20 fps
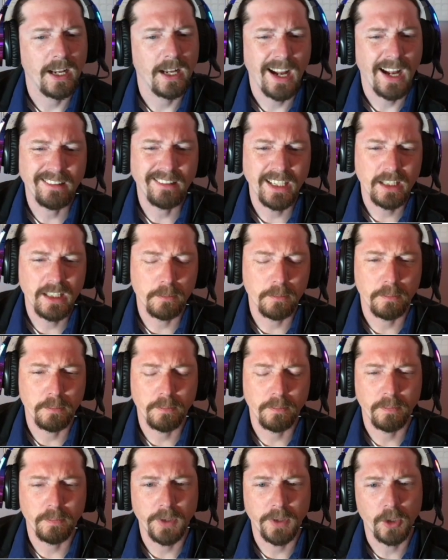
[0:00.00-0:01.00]
I like the
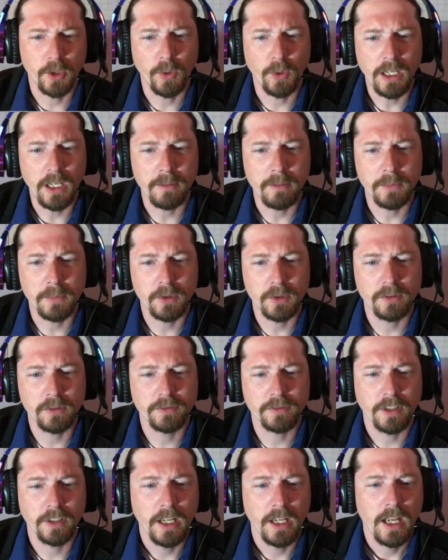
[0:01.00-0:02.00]
queen move.
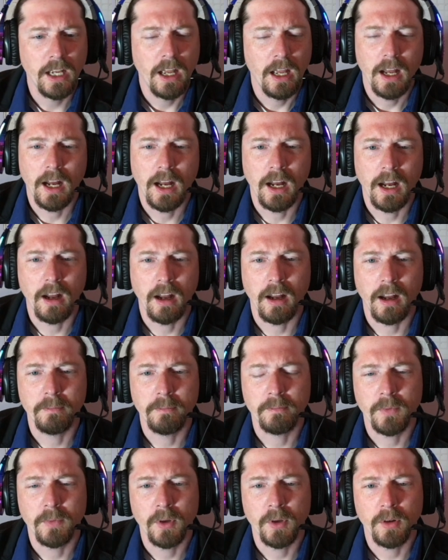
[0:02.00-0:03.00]

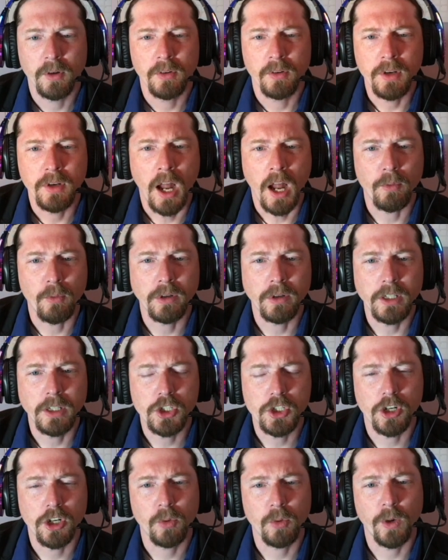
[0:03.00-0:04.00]
Not really
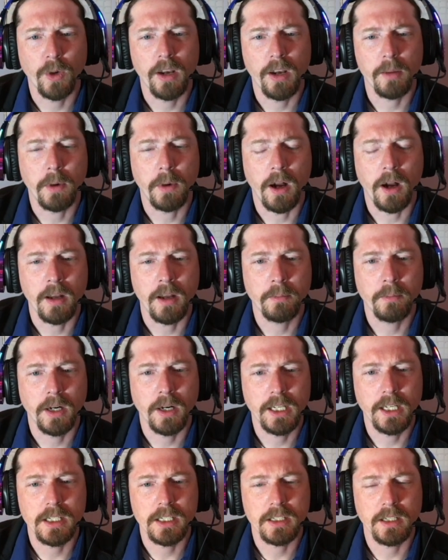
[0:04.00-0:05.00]
sure where the pawn
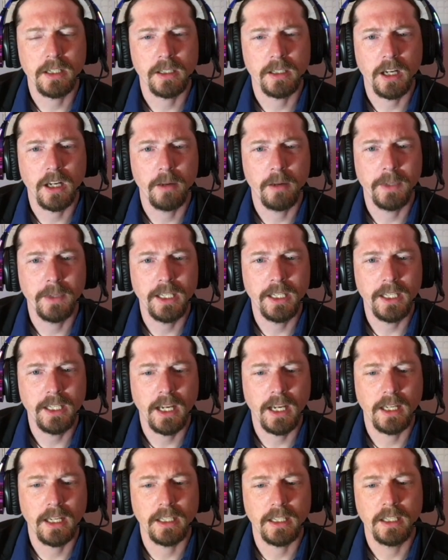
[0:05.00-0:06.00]
break is going to come in
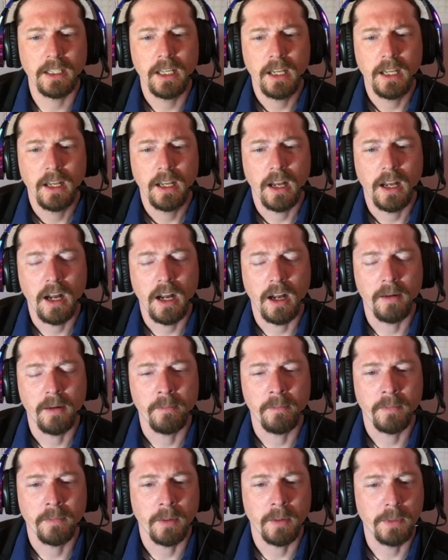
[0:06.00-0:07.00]
yet.
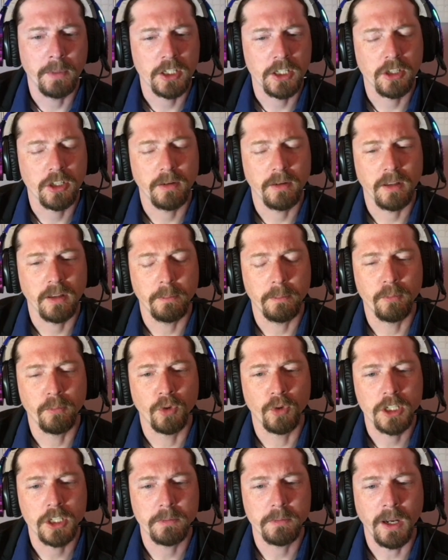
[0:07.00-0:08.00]
The
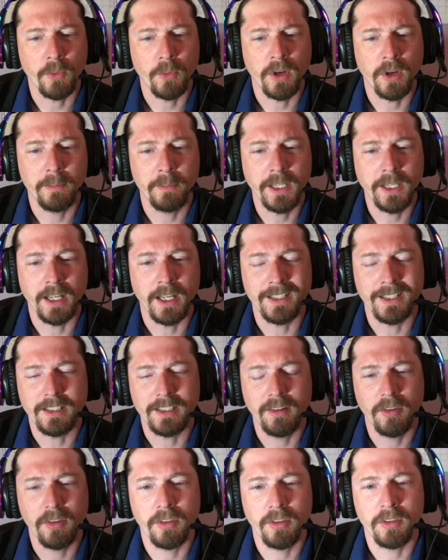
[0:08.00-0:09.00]
rooks might want to be on
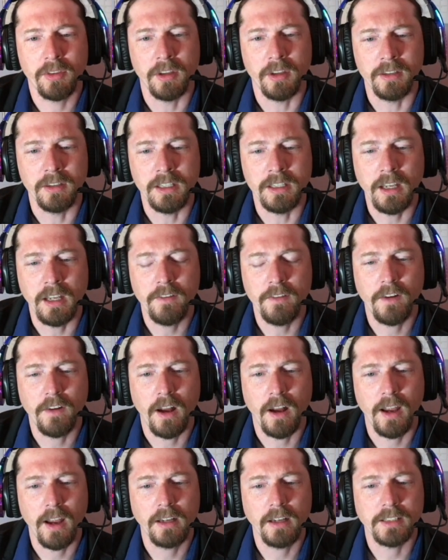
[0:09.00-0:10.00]
the D
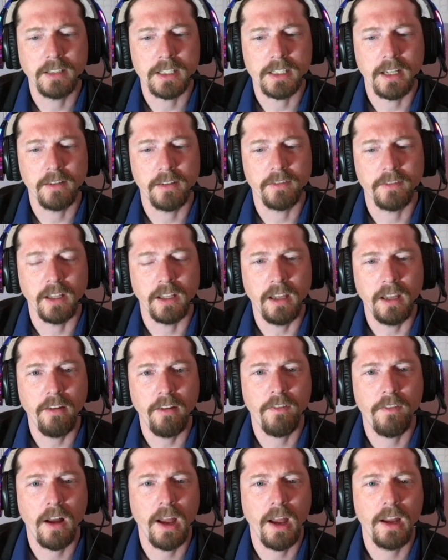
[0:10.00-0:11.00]
file instead of the E
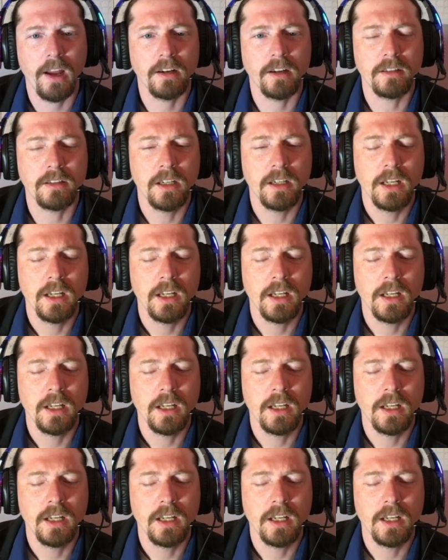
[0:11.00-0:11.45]
file.